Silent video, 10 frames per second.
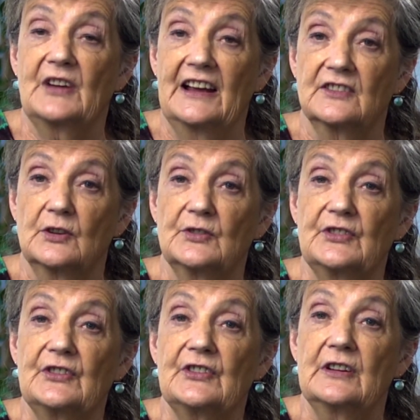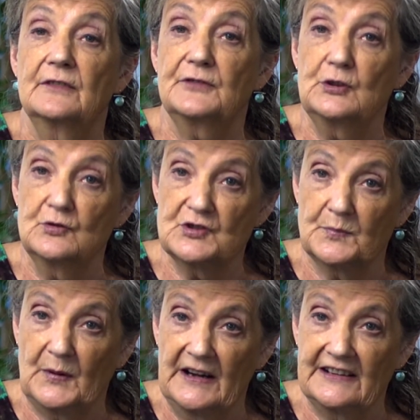diagnosis in a future
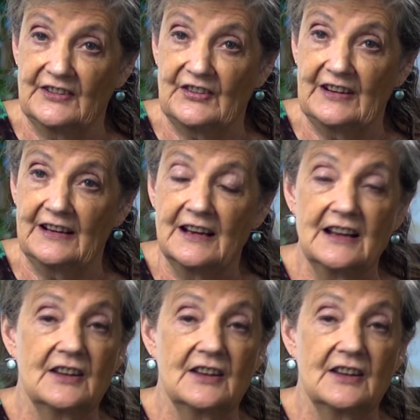pregnancy.